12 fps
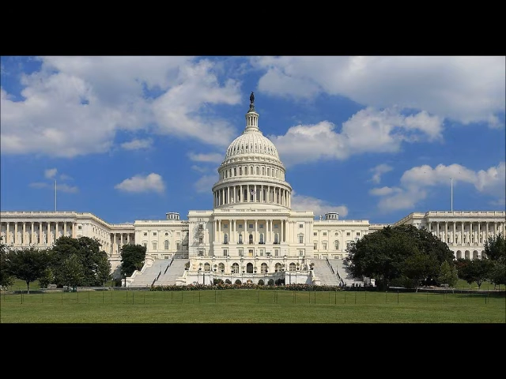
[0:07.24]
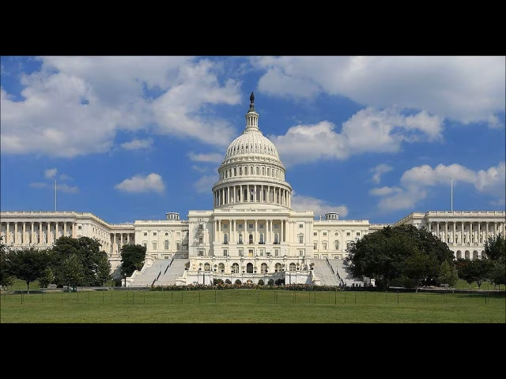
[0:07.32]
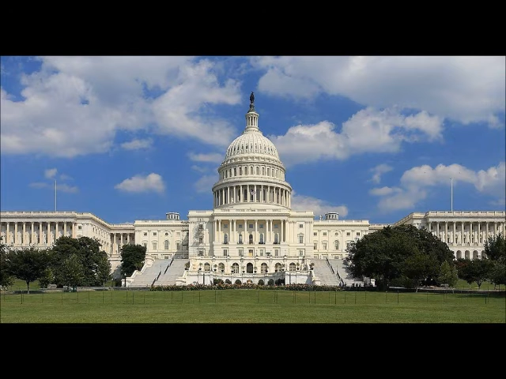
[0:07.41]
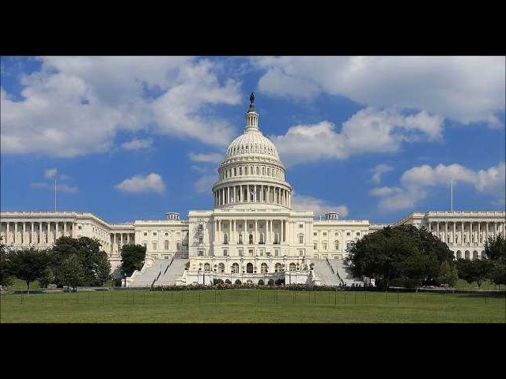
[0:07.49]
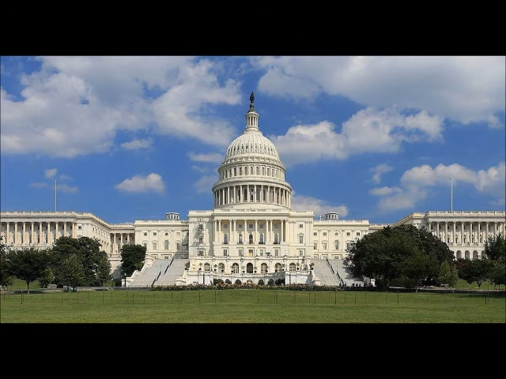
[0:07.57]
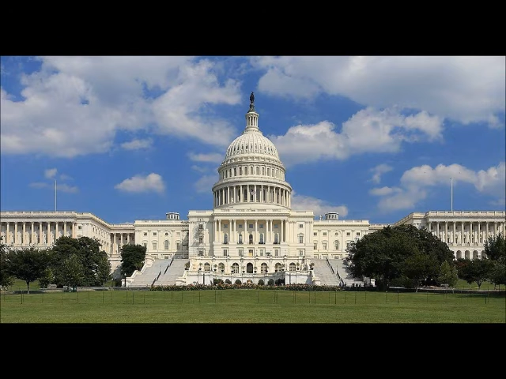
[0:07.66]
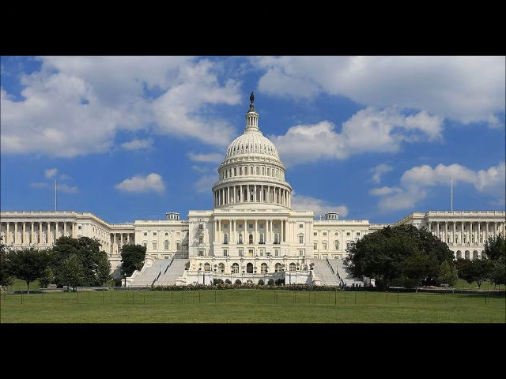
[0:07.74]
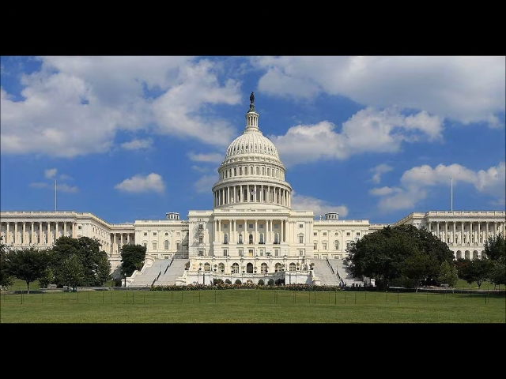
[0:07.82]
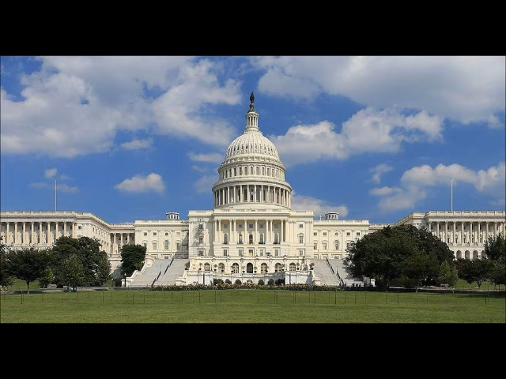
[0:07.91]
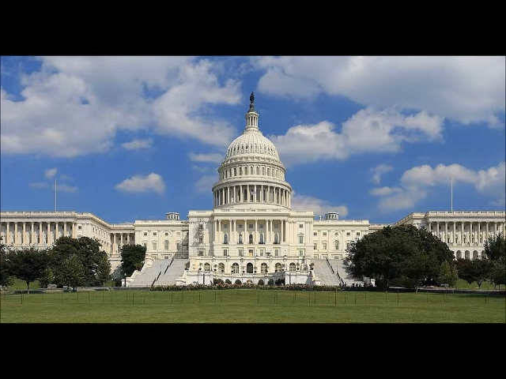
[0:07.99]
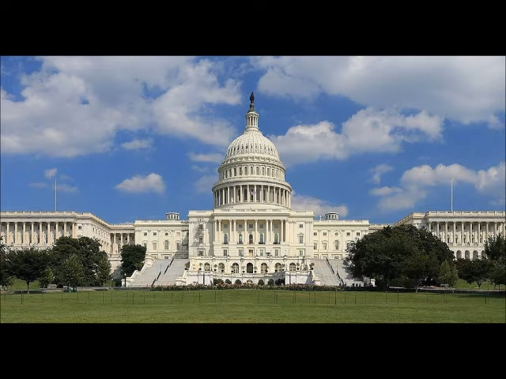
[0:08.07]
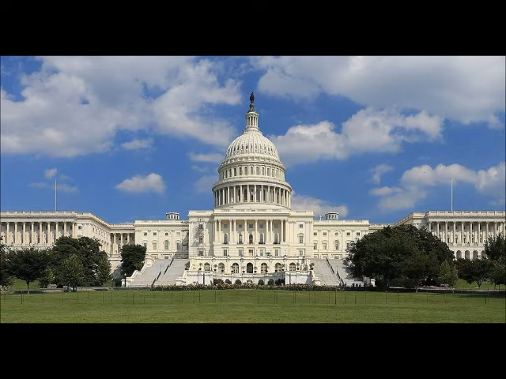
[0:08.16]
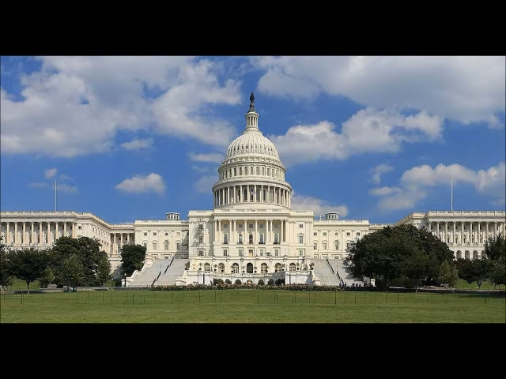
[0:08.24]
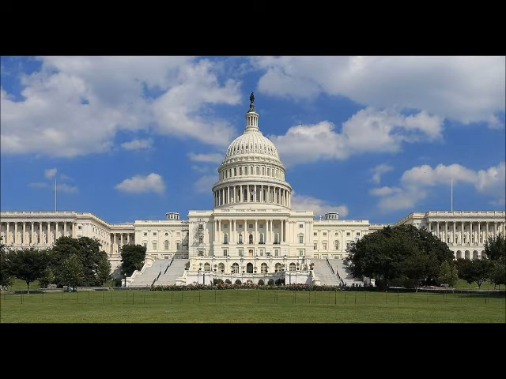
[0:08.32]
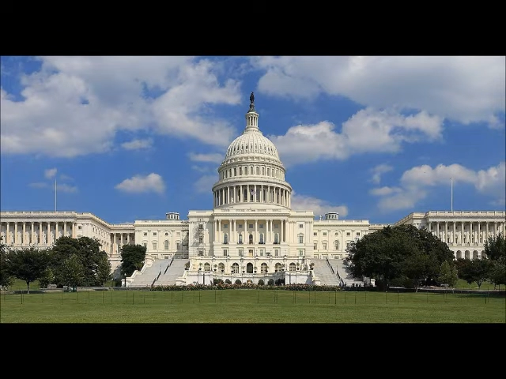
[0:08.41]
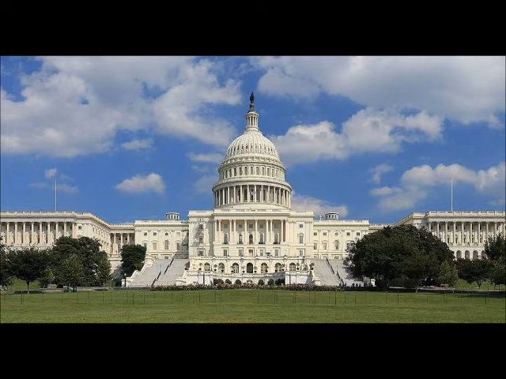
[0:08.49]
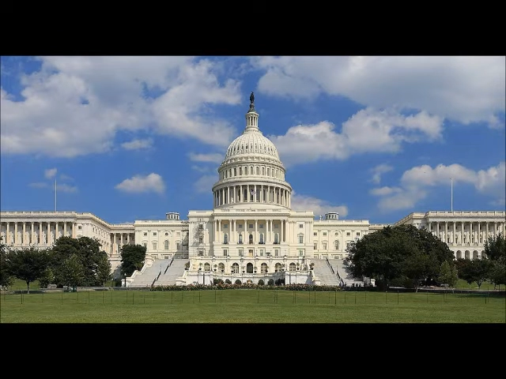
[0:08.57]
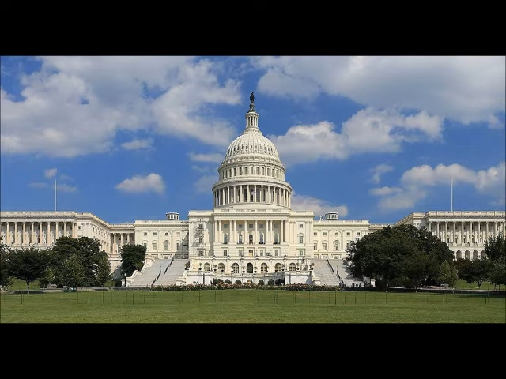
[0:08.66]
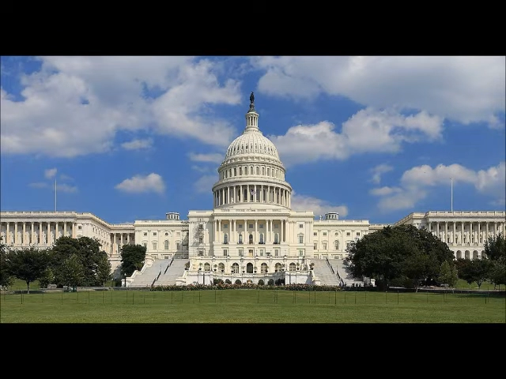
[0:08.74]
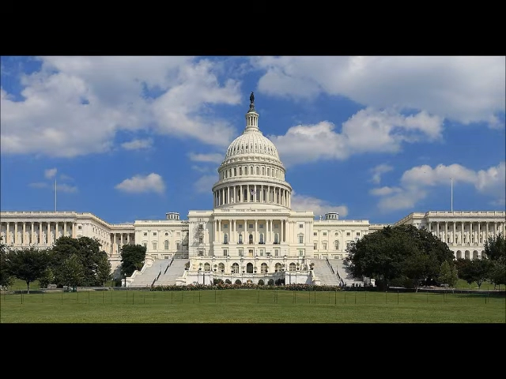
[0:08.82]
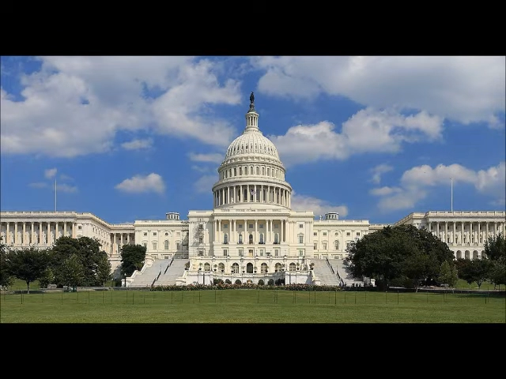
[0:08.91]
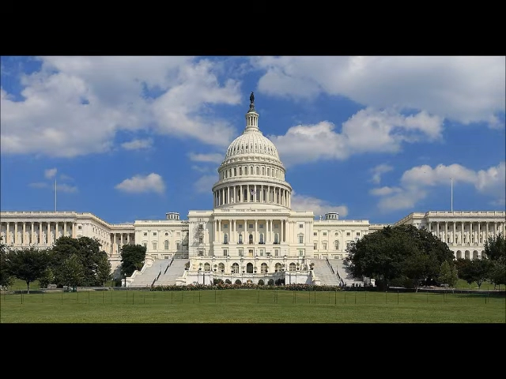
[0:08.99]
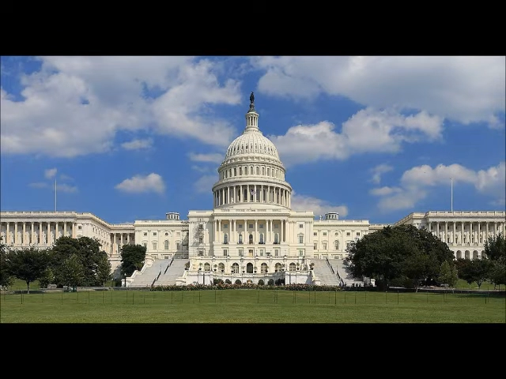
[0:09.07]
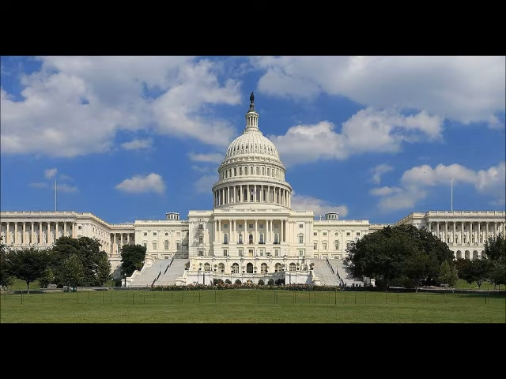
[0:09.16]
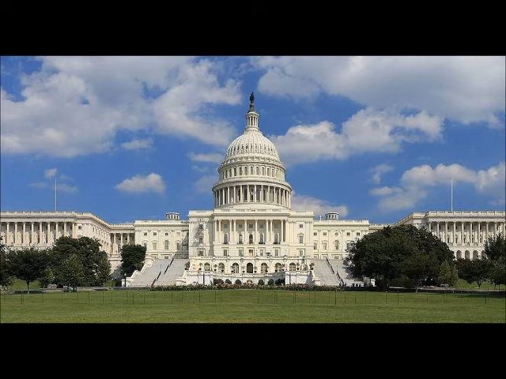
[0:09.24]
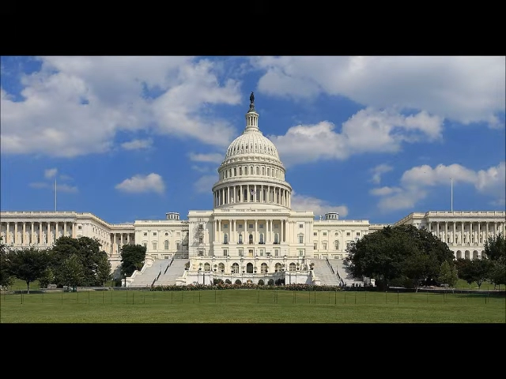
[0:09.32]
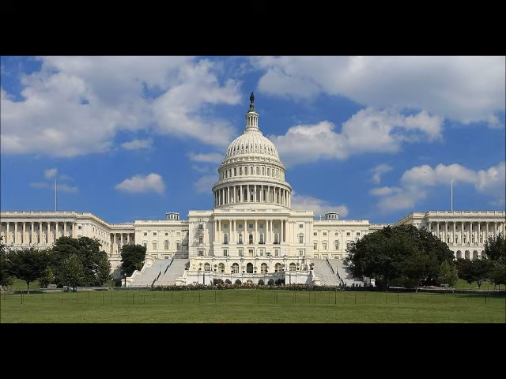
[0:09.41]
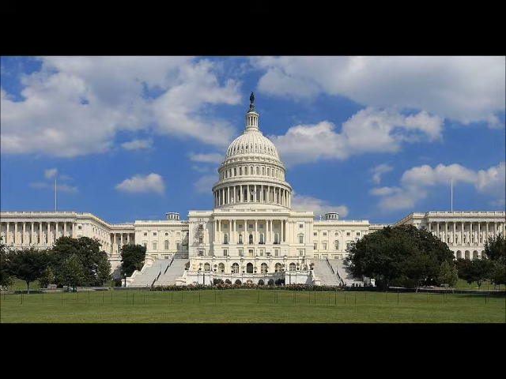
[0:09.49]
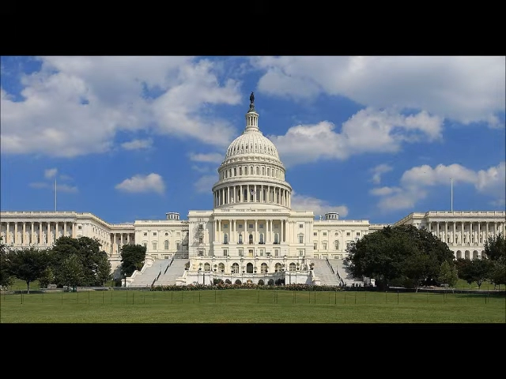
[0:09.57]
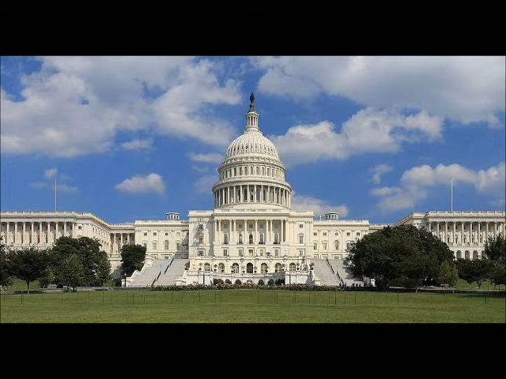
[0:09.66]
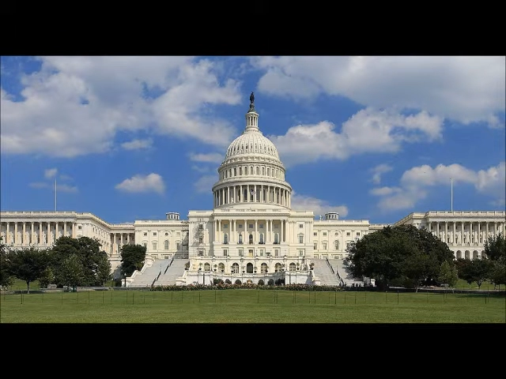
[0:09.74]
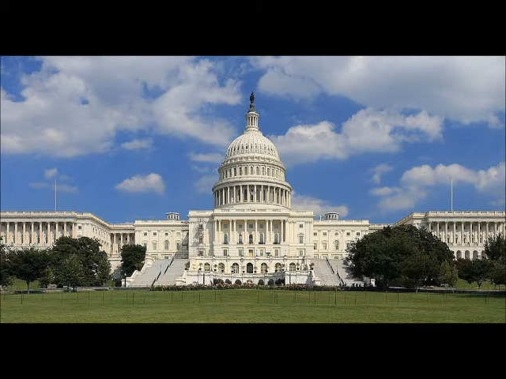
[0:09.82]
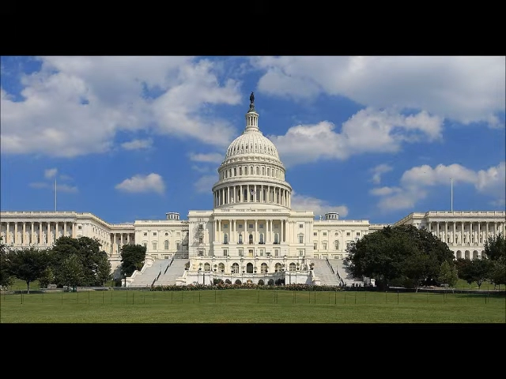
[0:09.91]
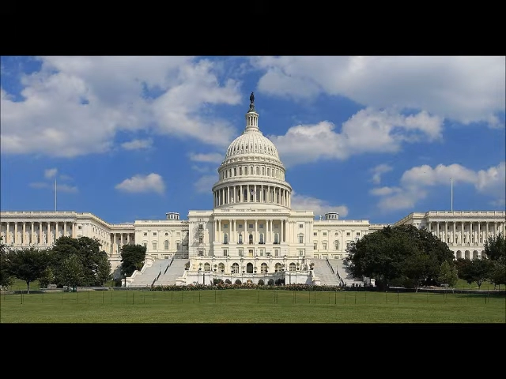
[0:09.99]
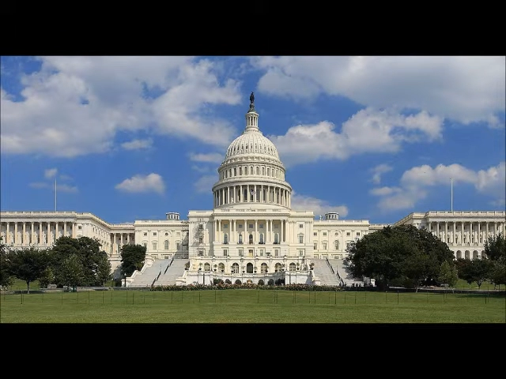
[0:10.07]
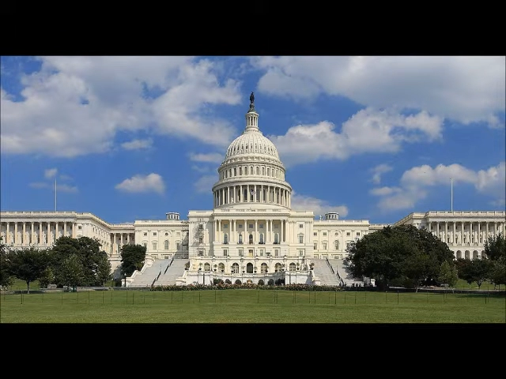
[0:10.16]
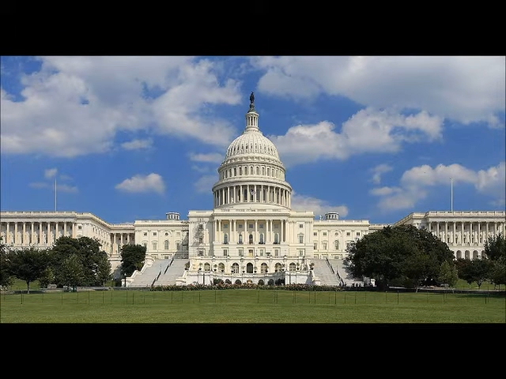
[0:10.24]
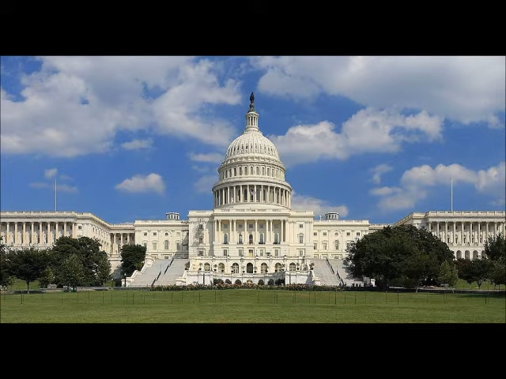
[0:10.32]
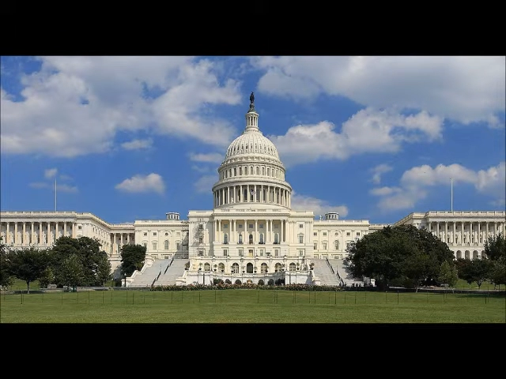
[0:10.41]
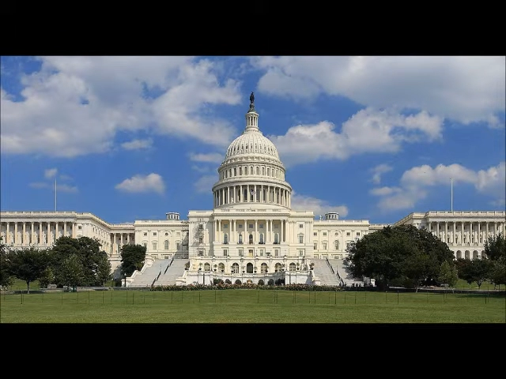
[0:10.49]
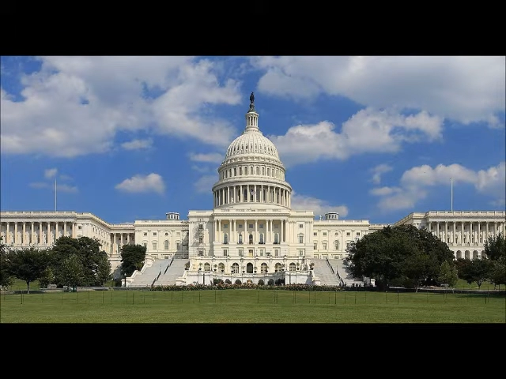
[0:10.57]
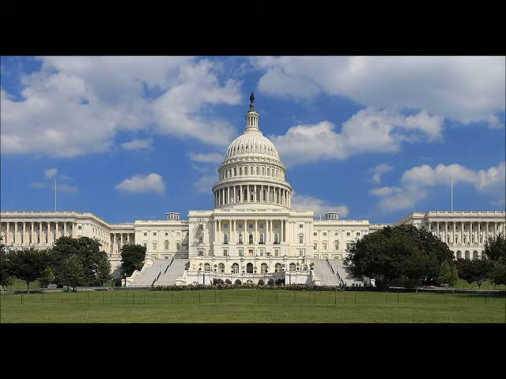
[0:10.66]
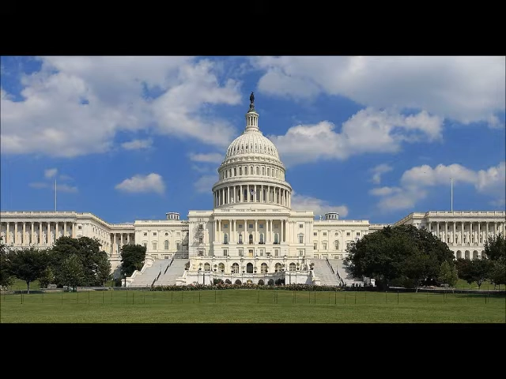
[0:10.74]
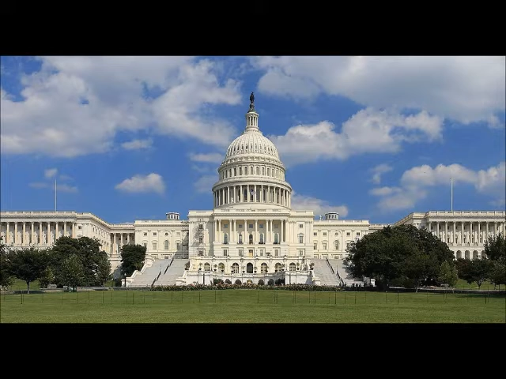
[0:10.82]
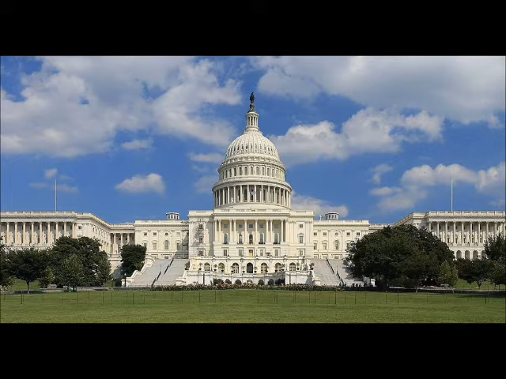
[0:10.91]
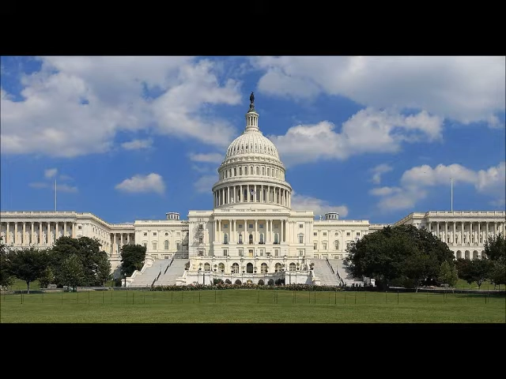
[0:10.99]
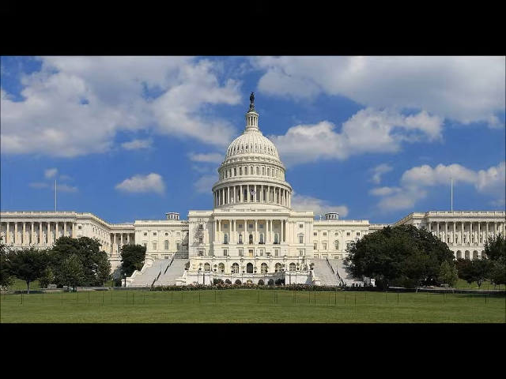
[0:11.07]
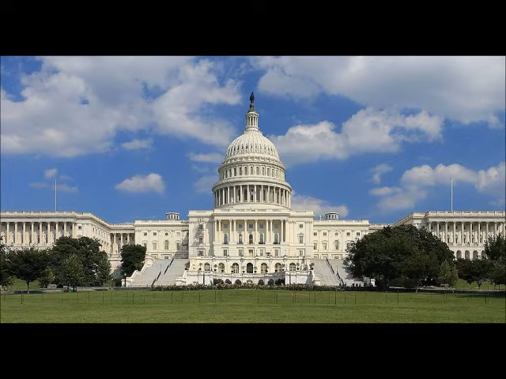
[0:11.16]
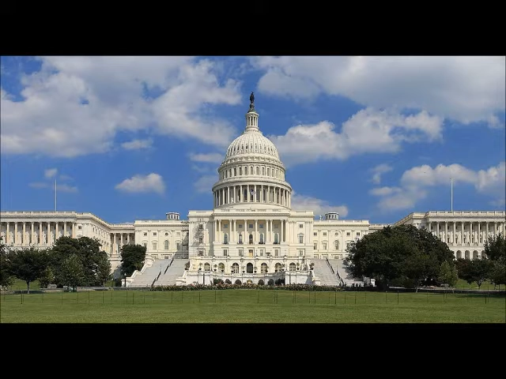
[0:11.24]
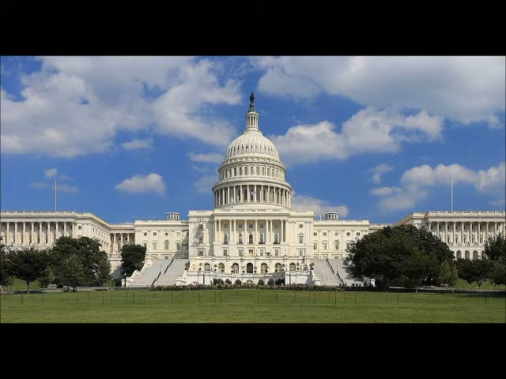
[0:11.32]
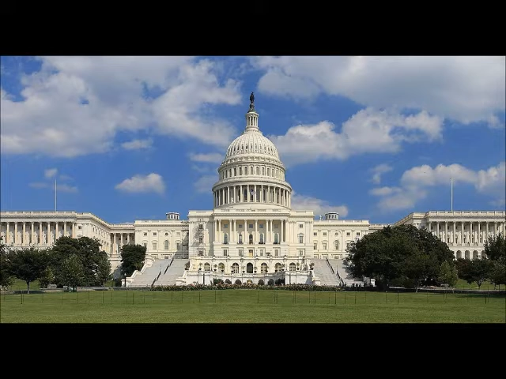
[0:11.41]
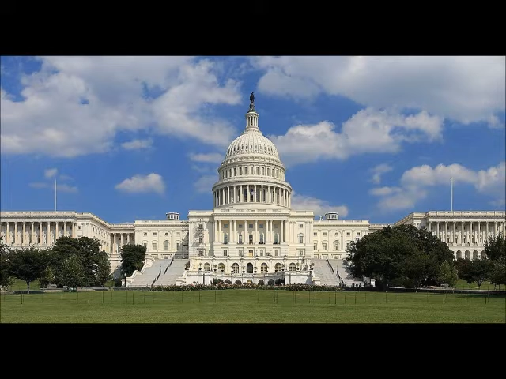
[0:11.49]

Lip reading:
[unreadable: no face in view]